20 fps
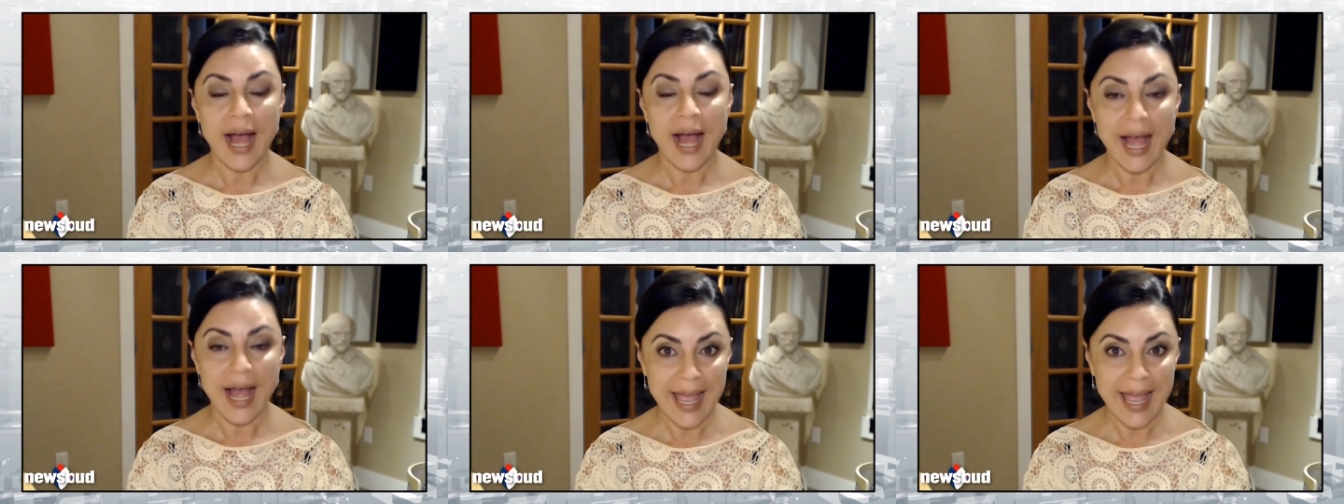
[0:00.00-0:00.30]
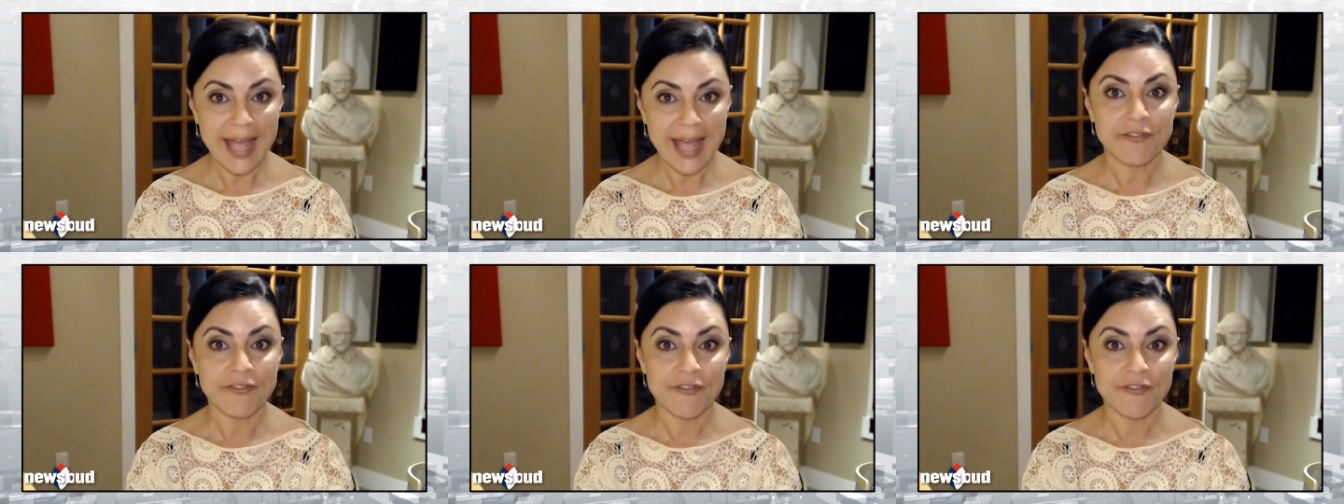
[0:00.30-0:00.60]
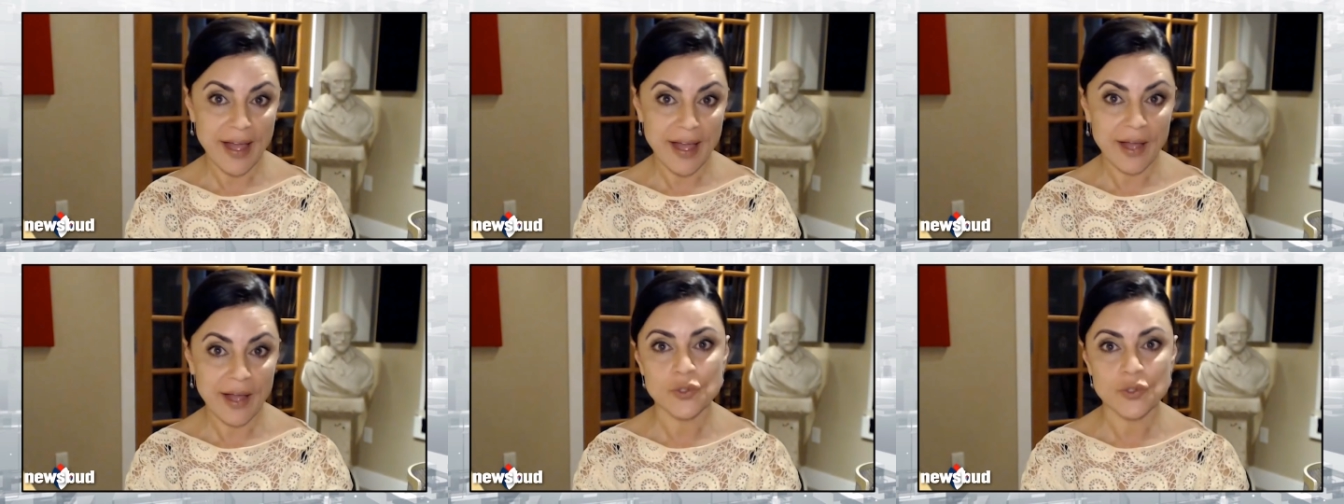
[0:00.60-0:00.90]
I had
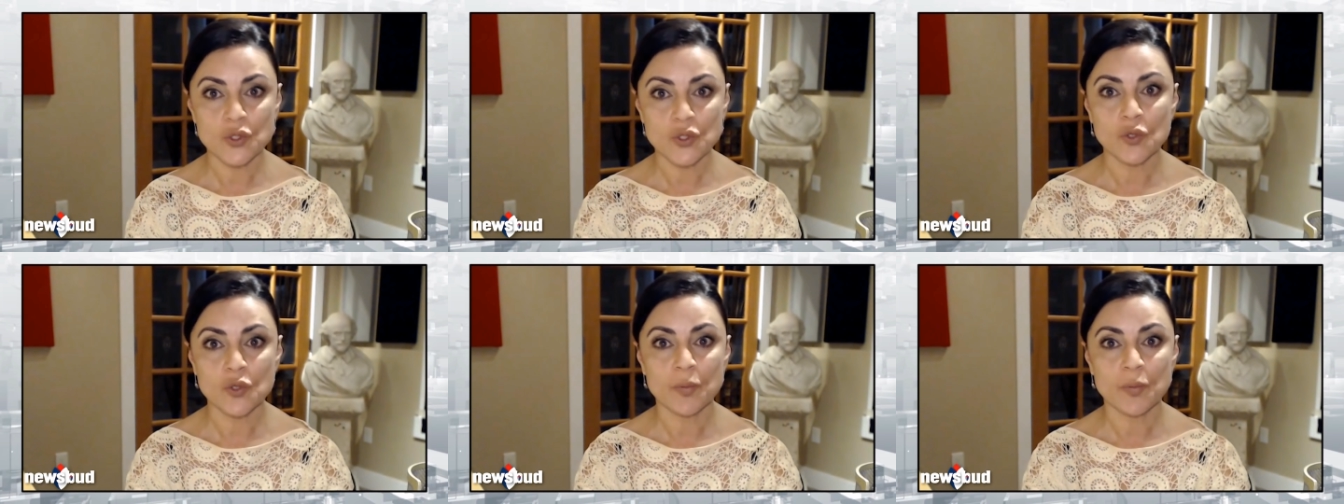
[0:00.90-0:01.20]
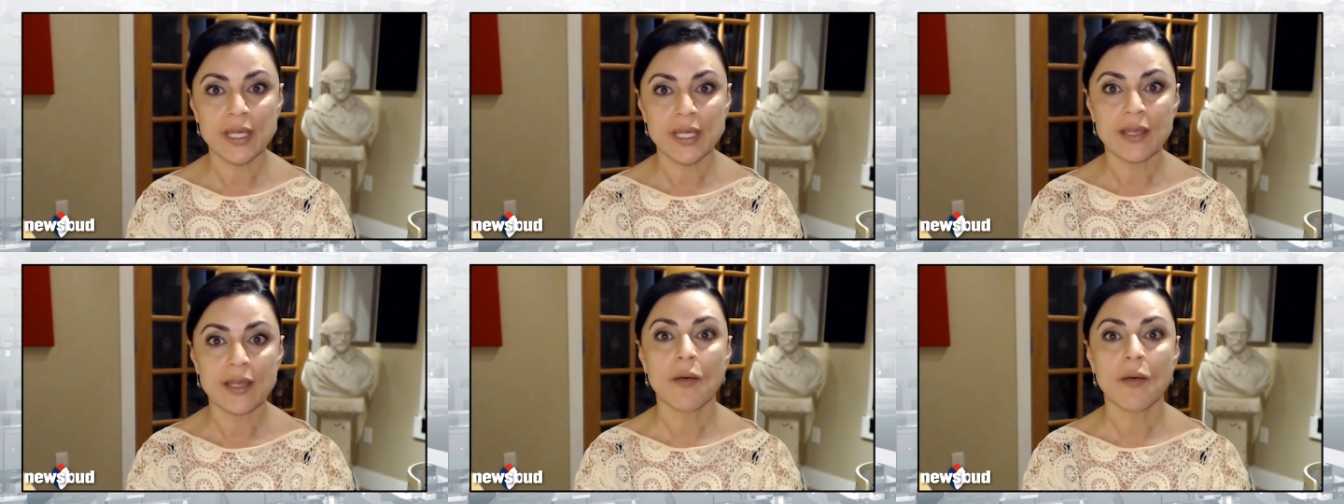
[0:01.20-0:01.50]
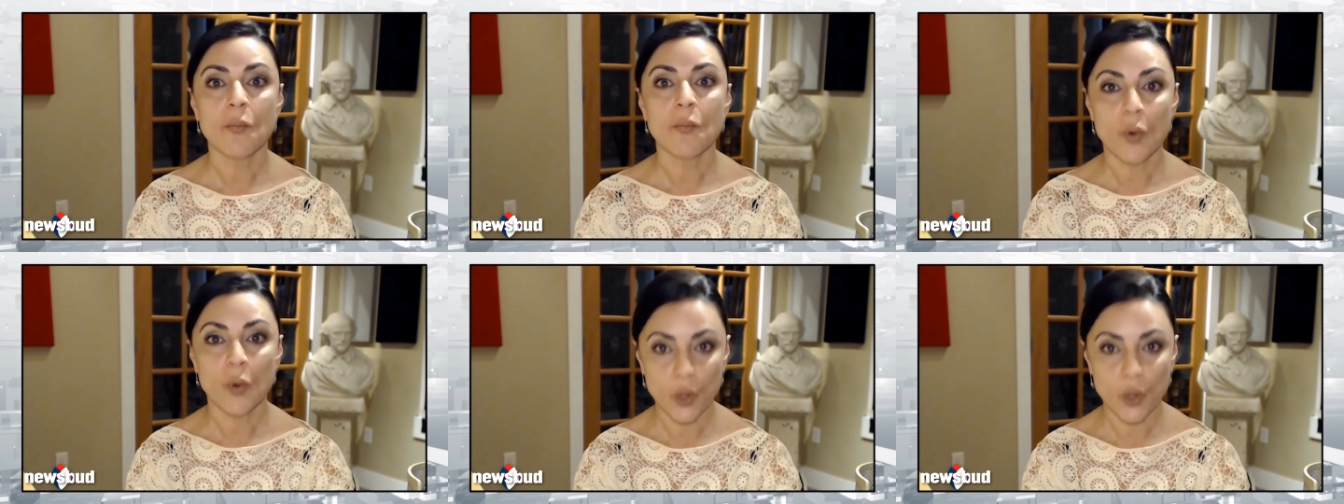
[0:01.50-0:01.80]
found to be
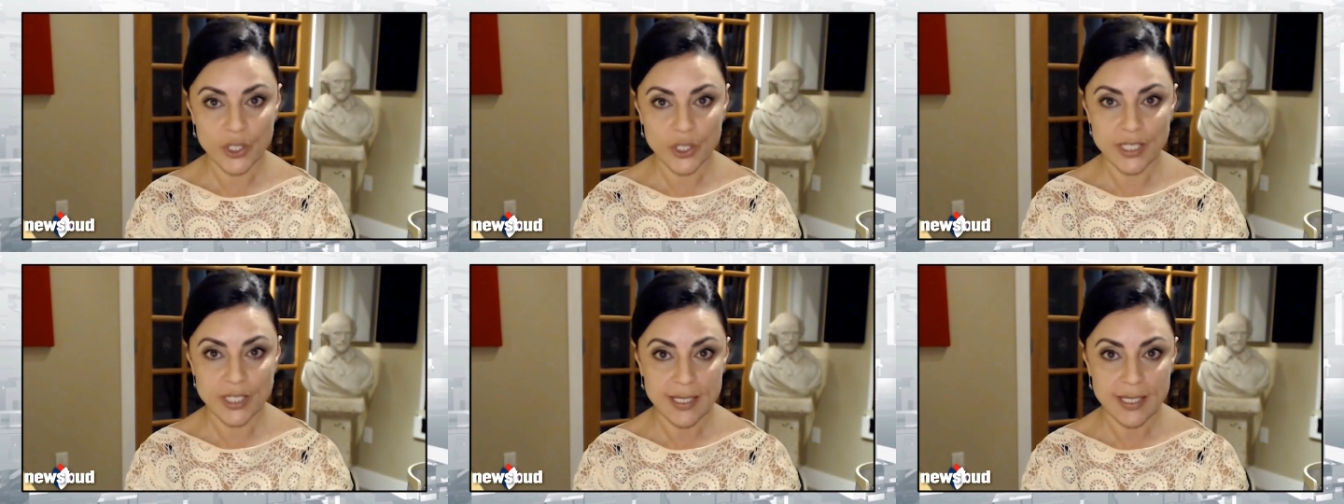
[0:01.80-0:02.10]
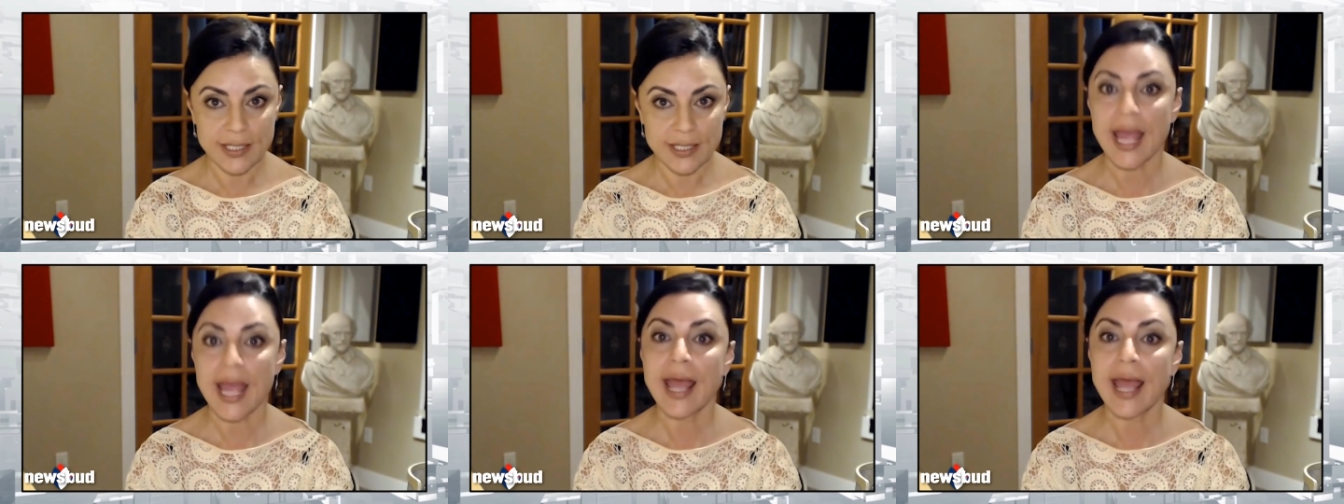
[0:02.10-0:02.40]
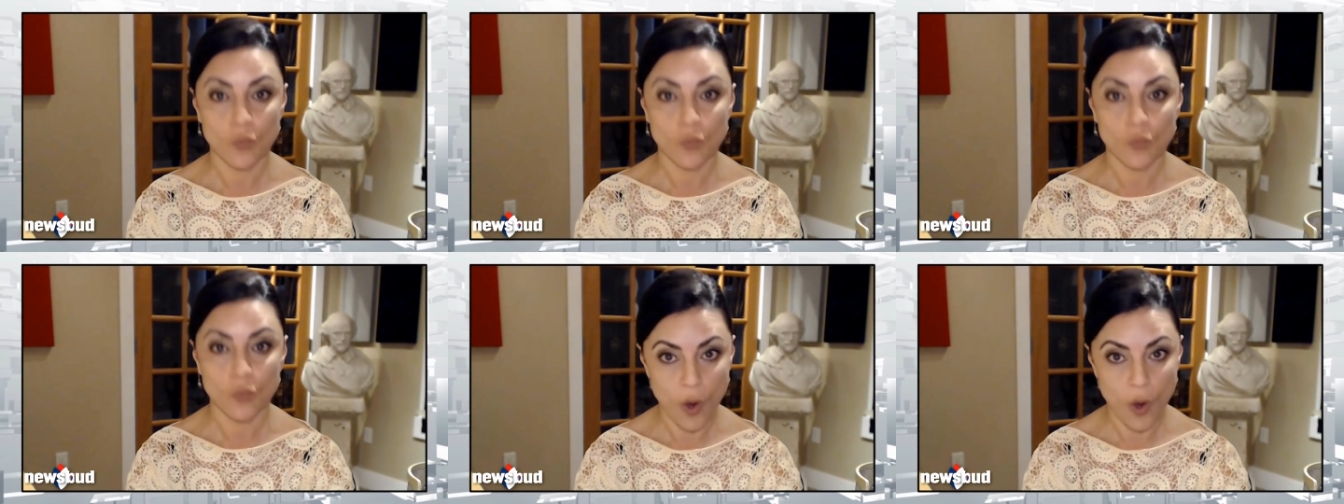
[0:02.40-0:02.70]
pertinent
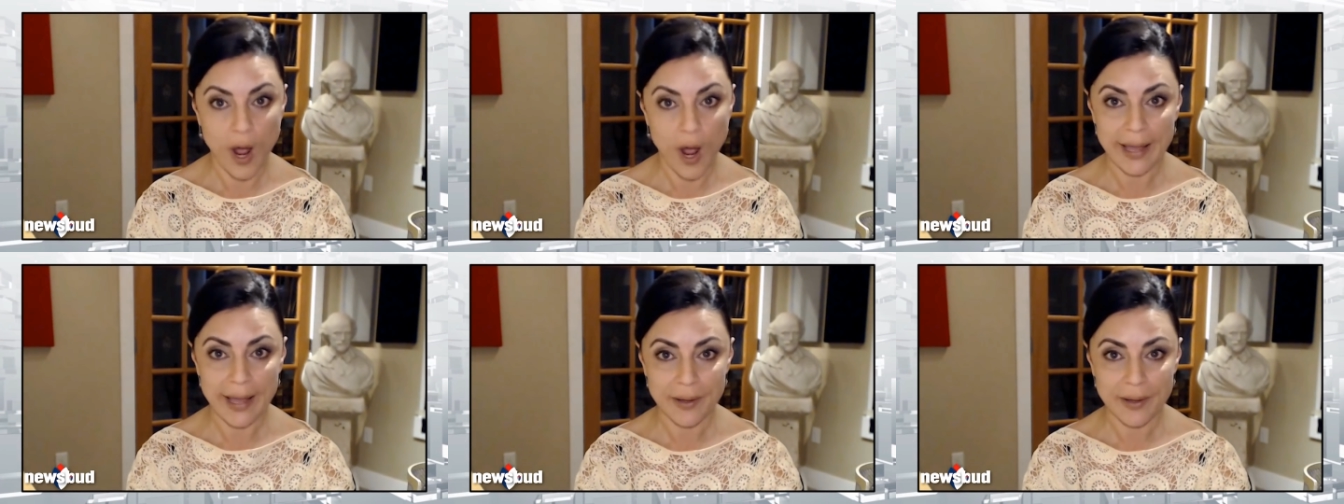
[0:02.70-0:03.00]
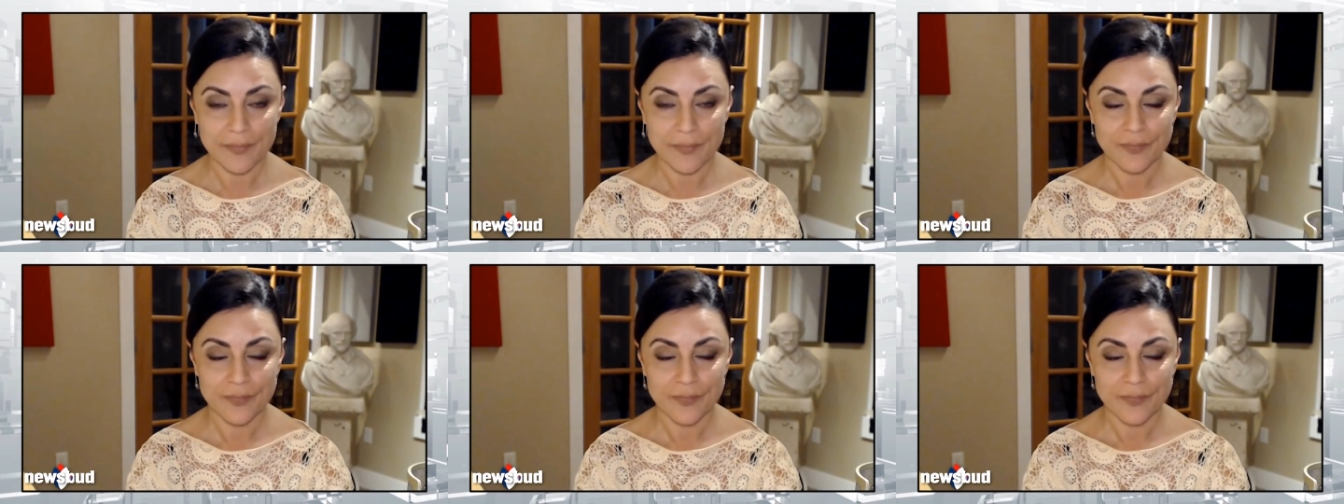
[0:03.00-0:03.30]
and why.